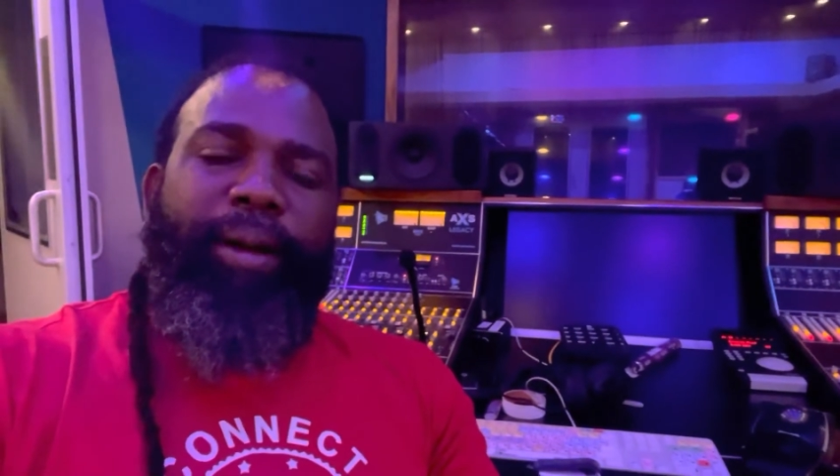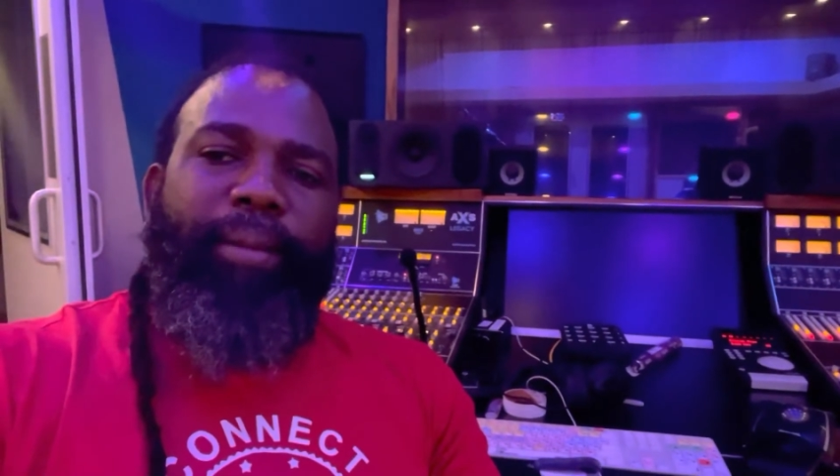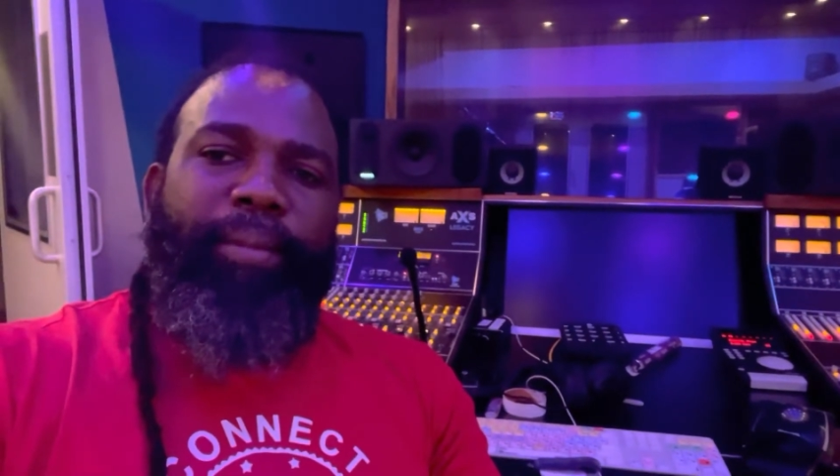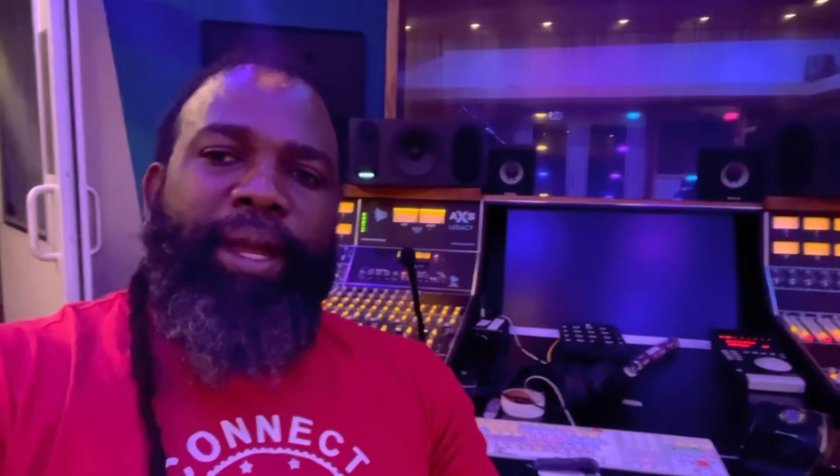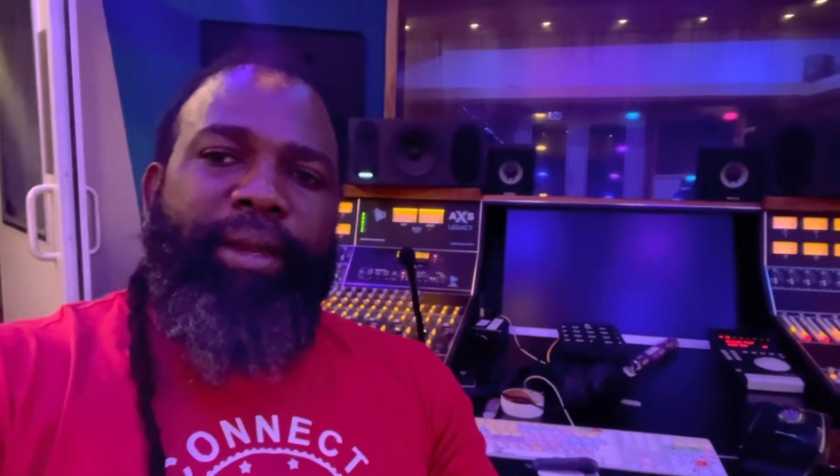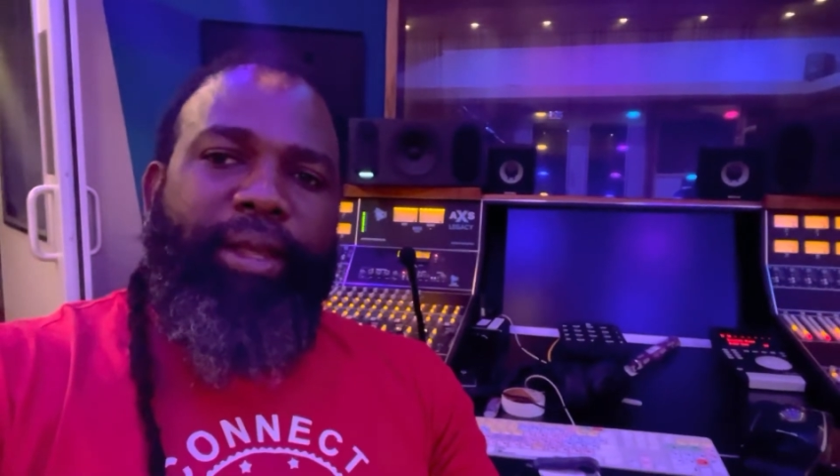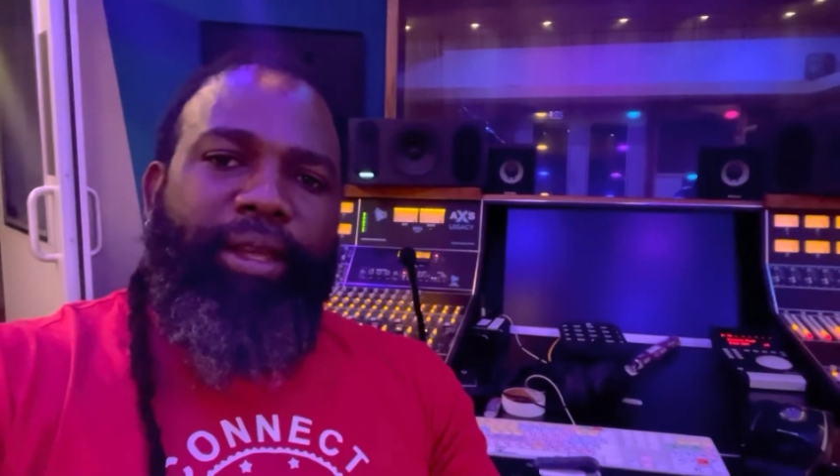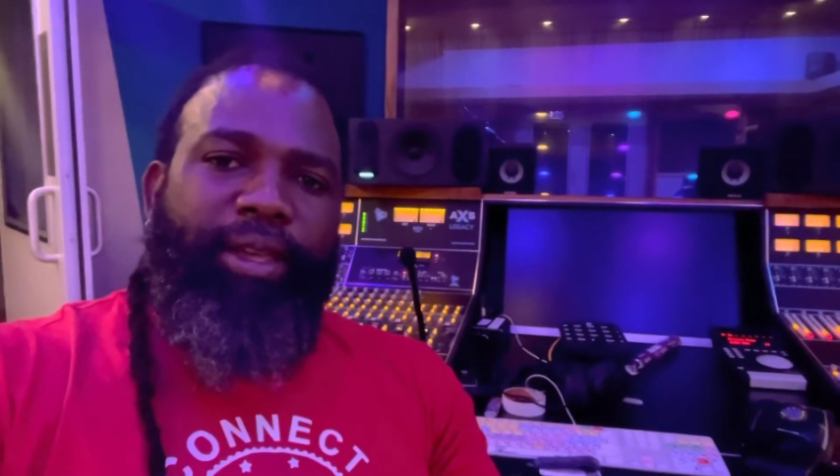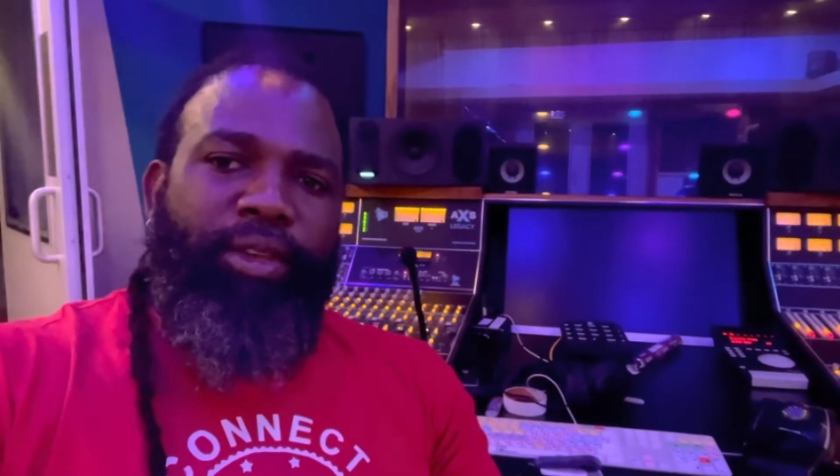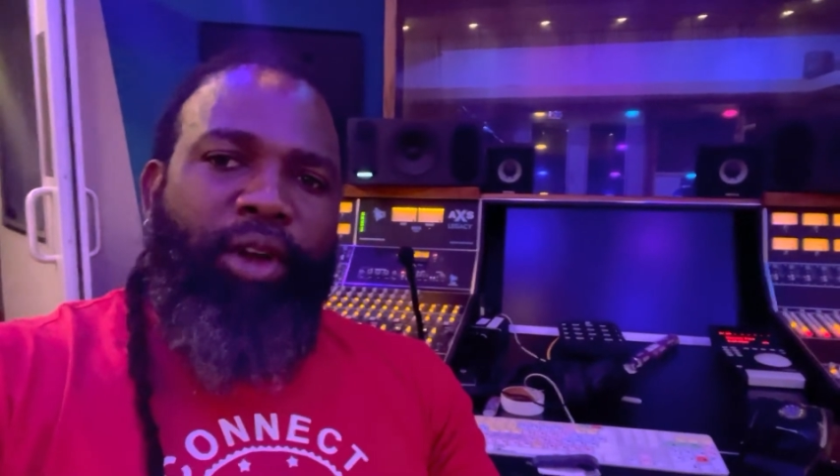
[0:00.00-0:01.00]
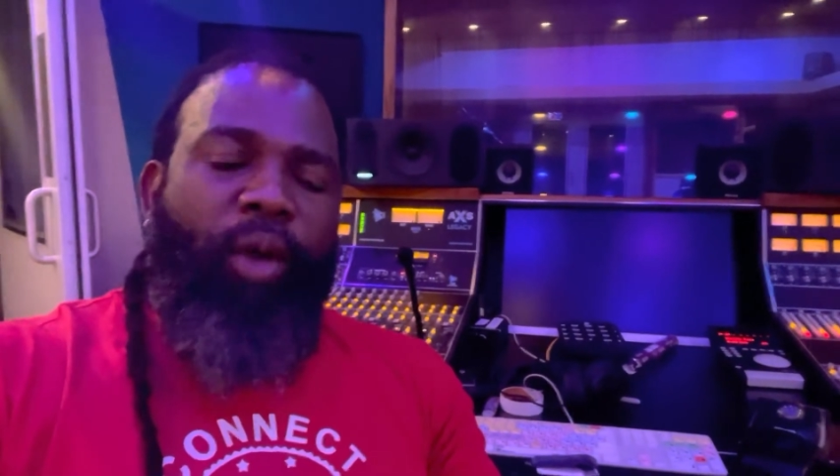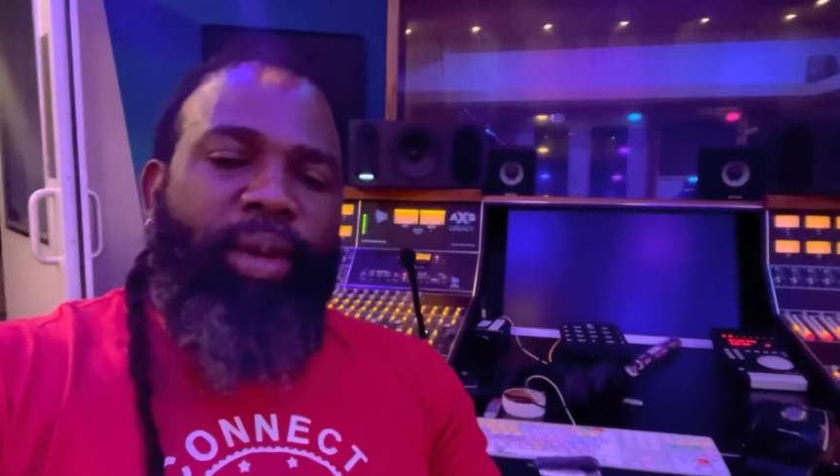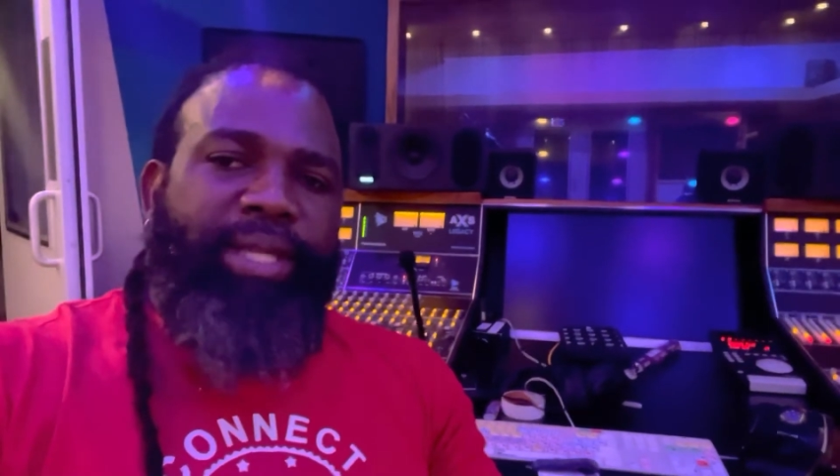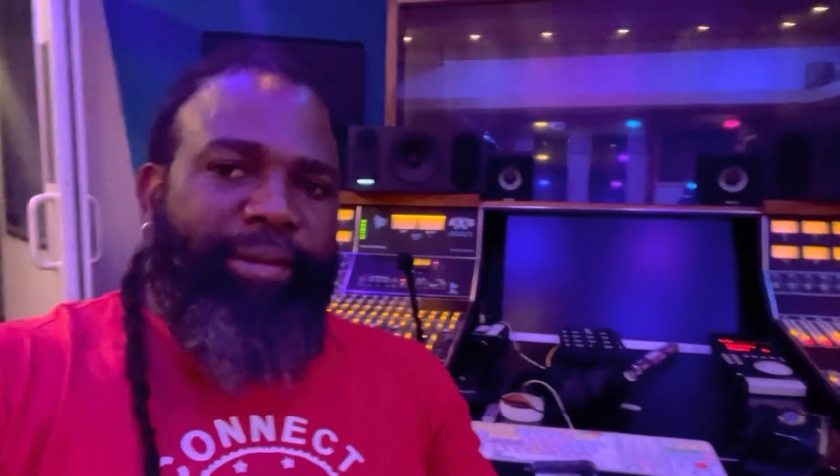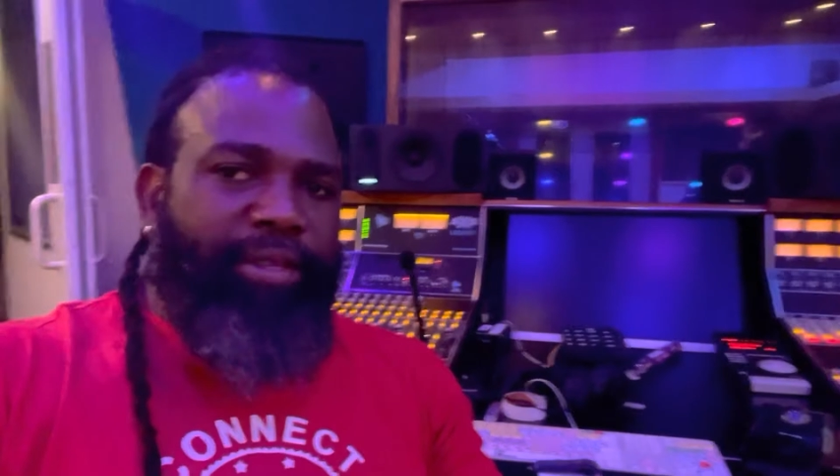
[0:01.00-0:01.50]
but you
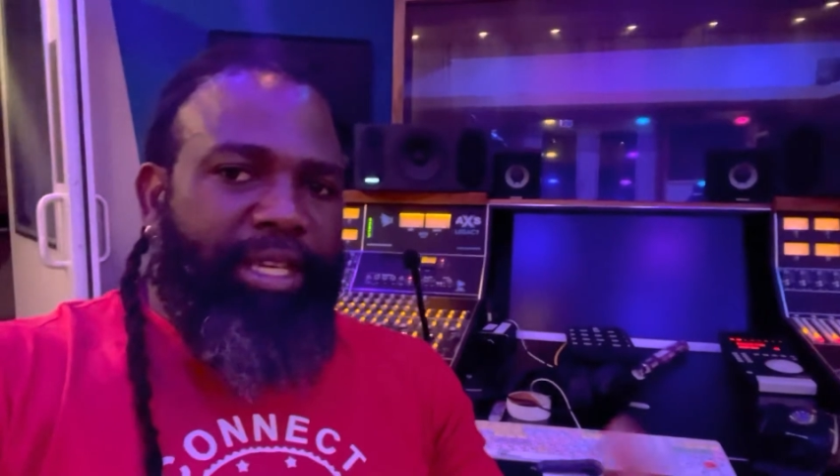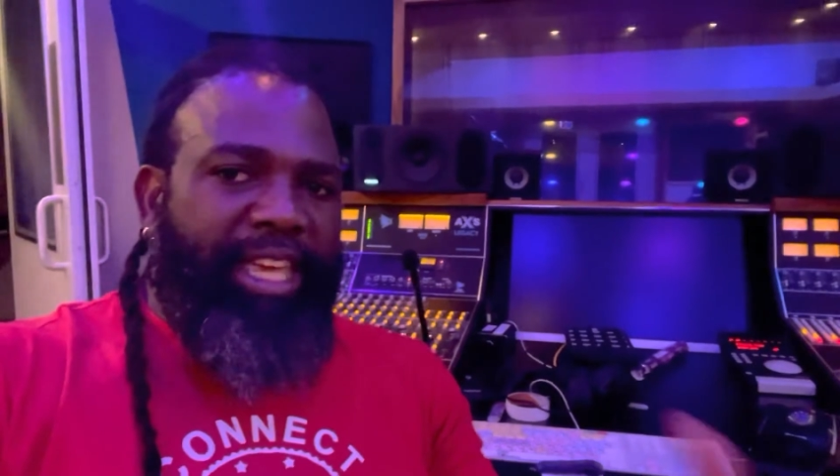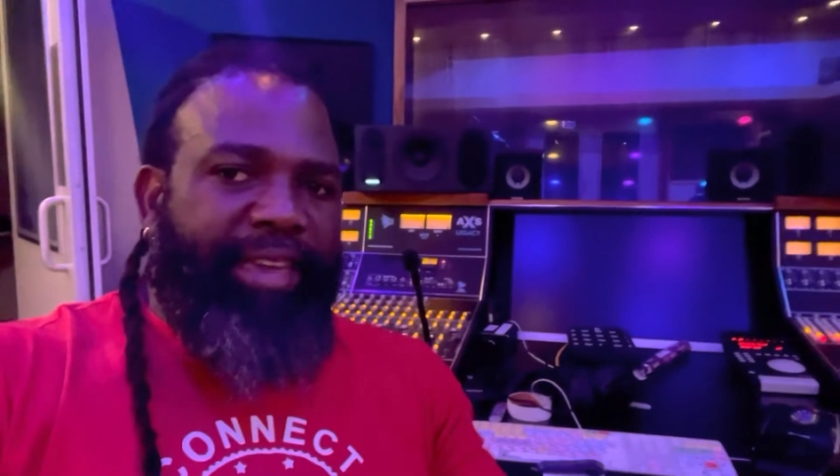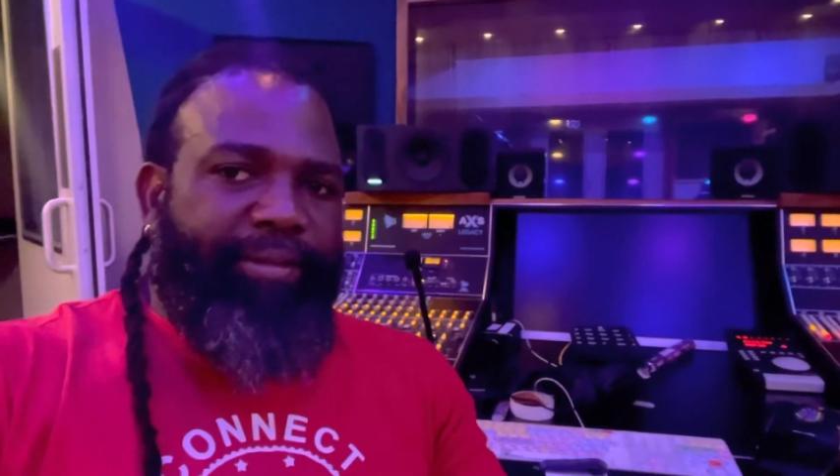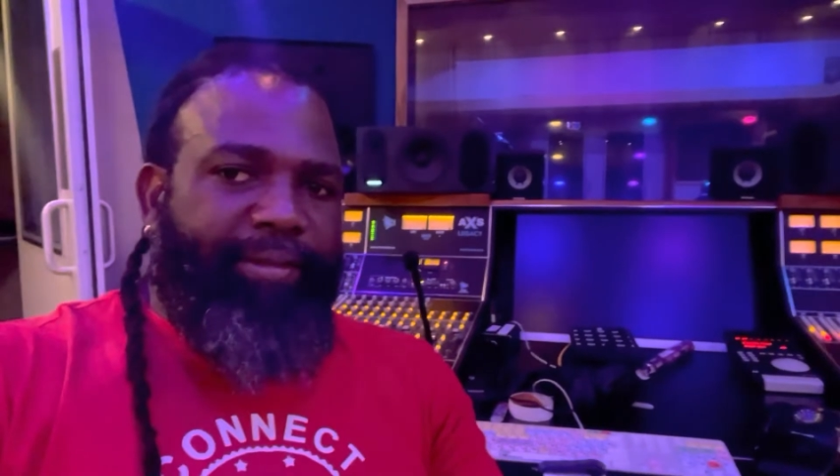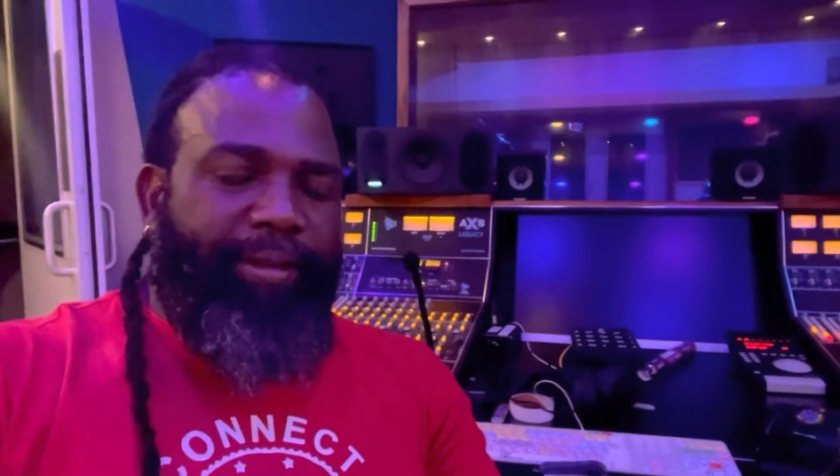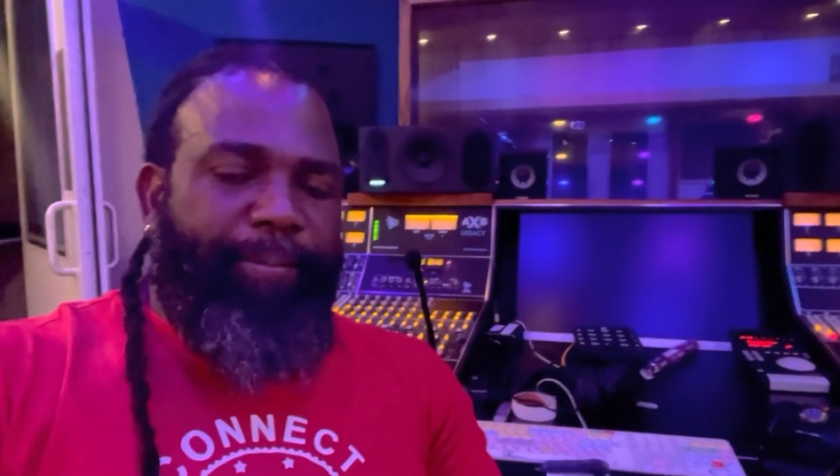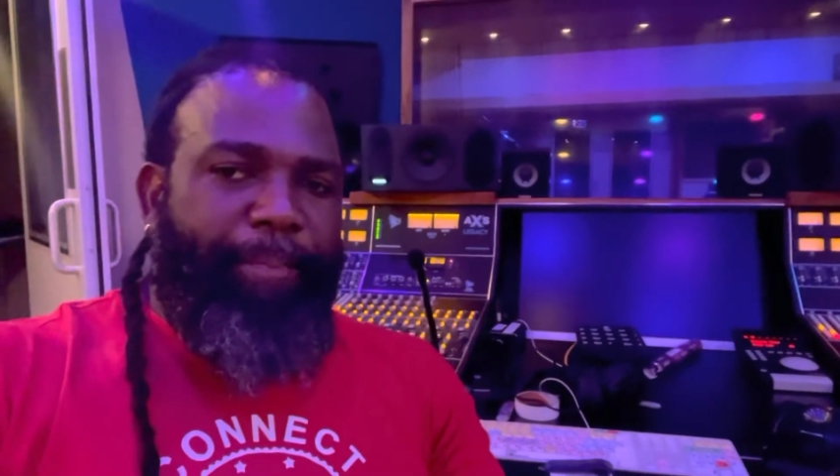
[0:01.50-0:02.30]
always have to give.